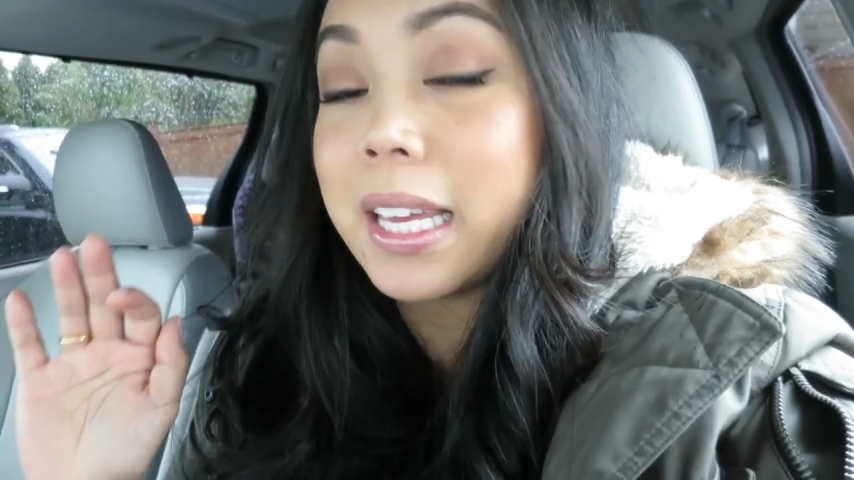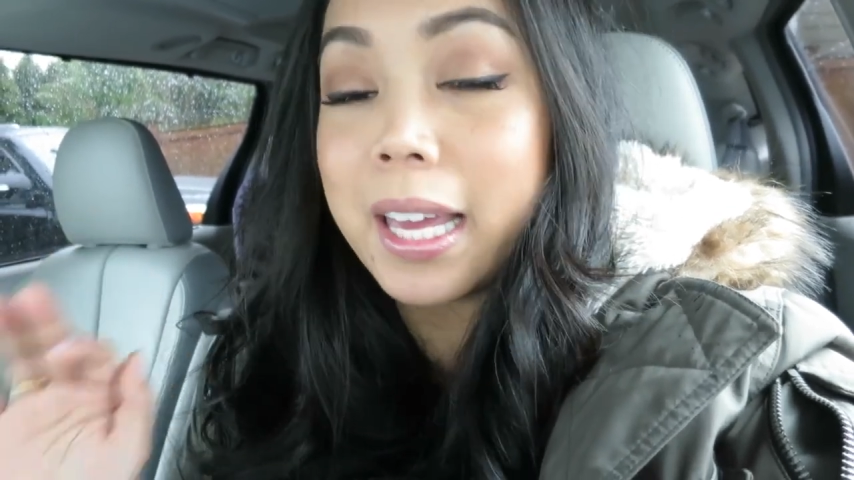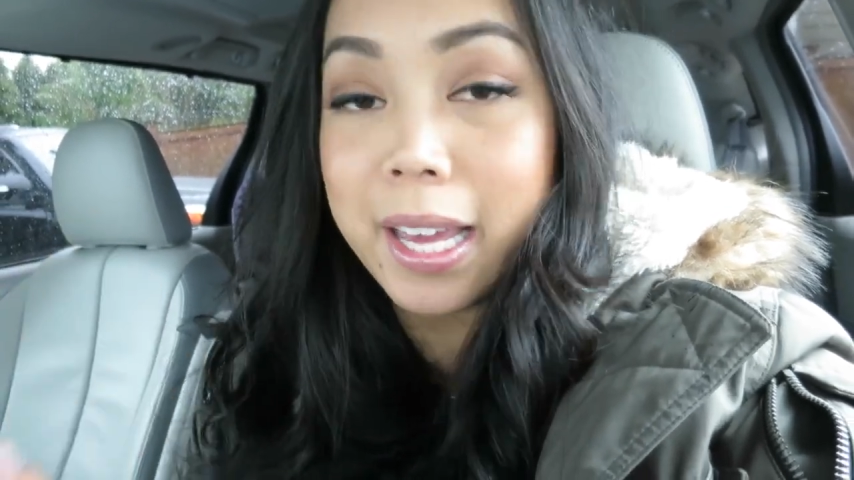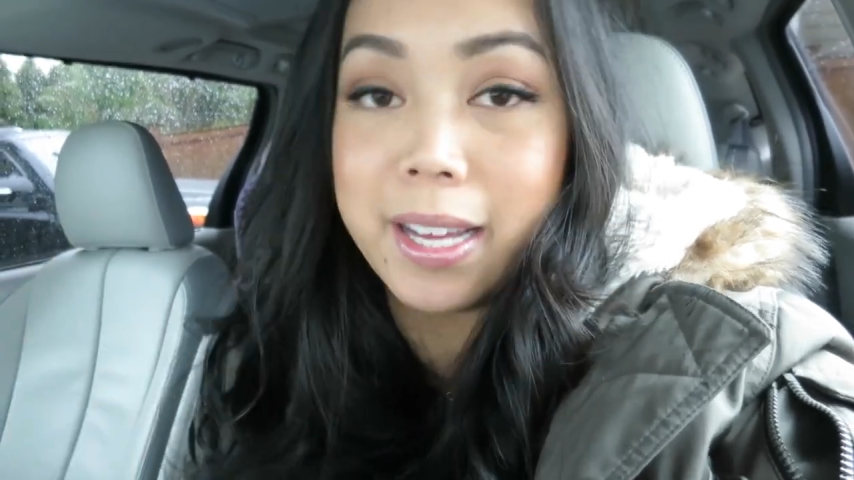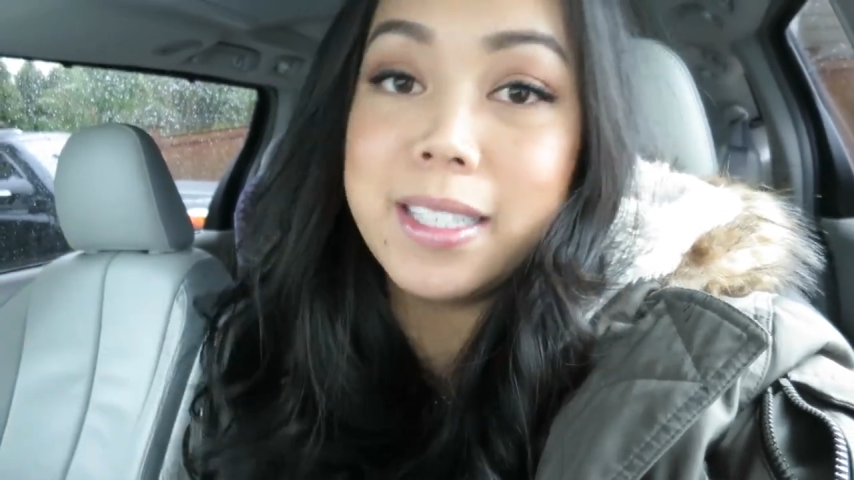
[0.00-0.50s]

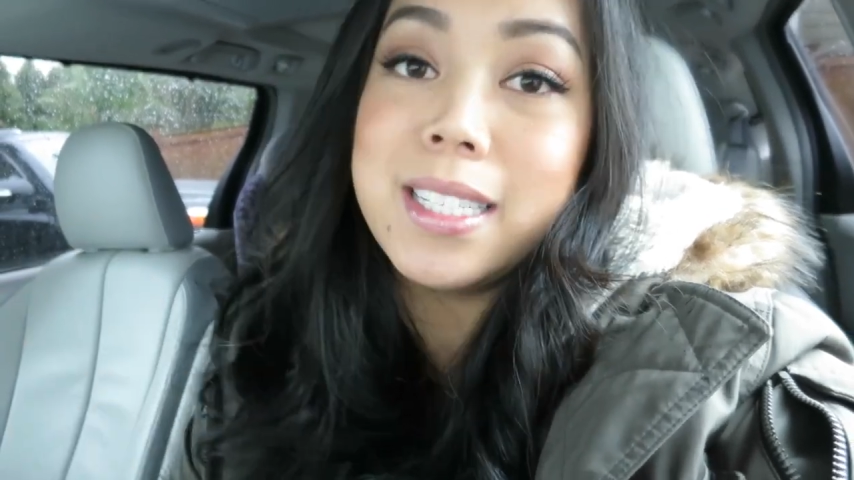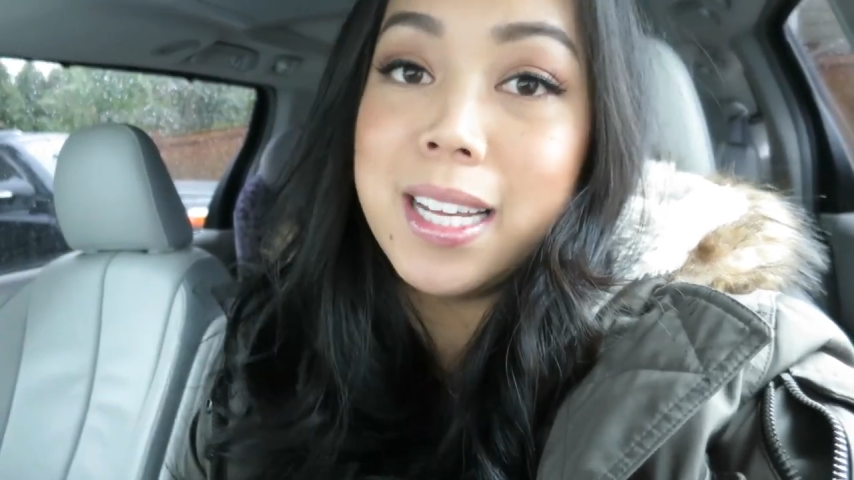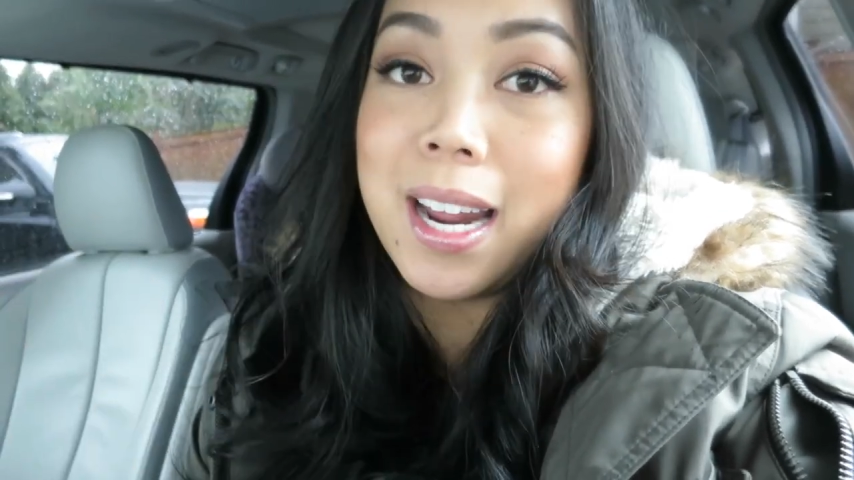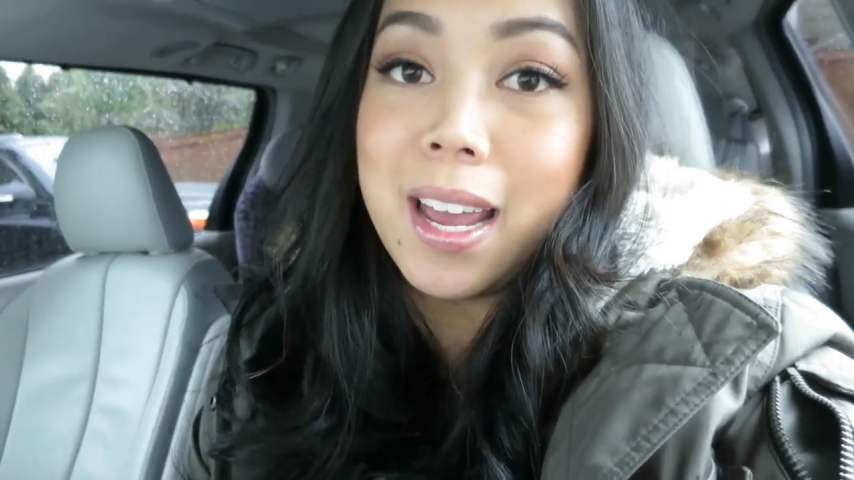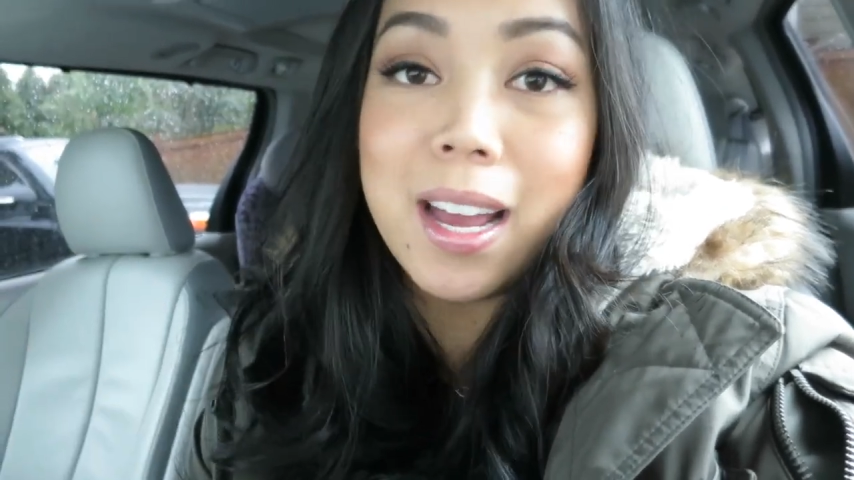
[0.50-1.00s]
kick
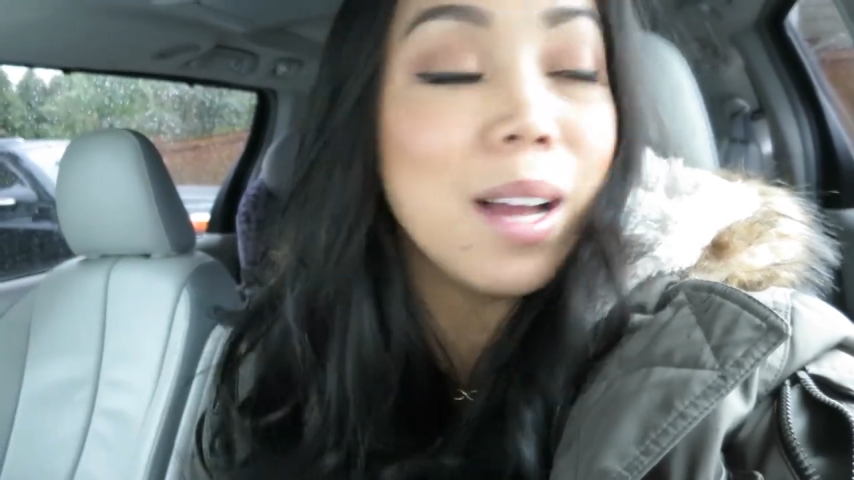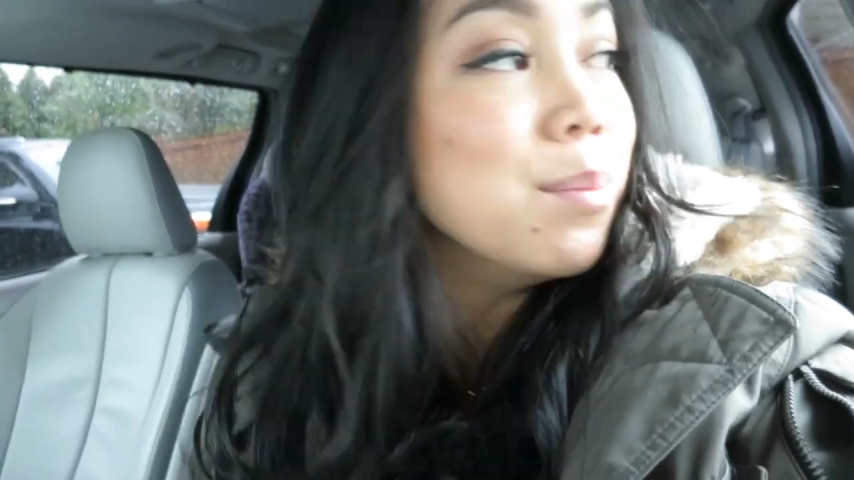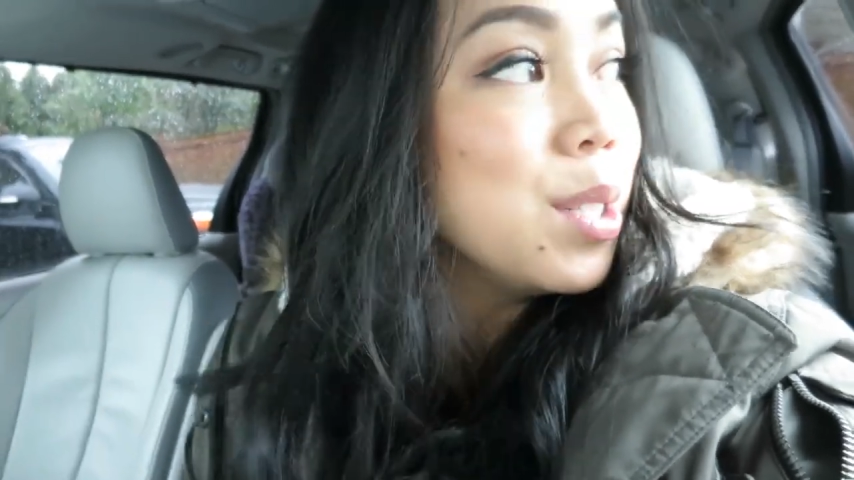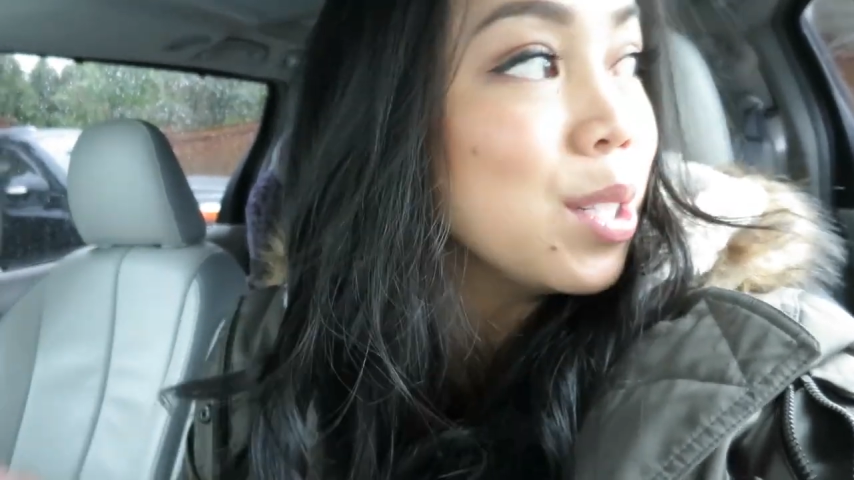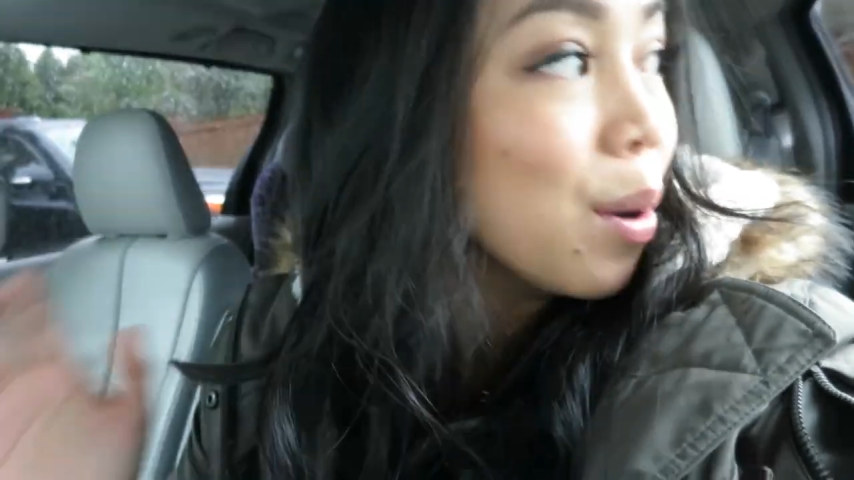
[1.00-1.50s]
today.
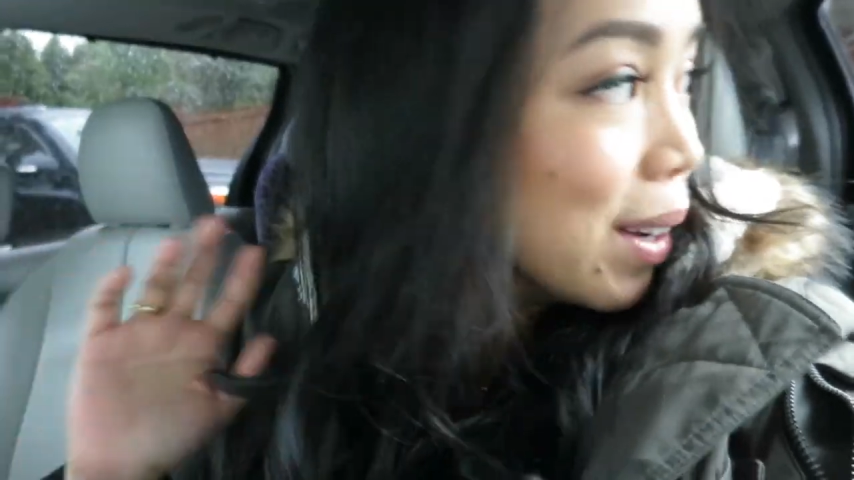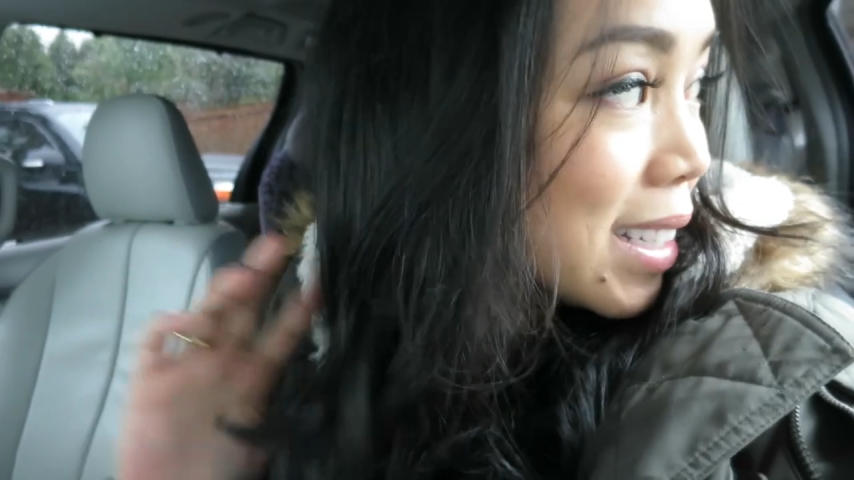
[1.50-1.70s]
I'm so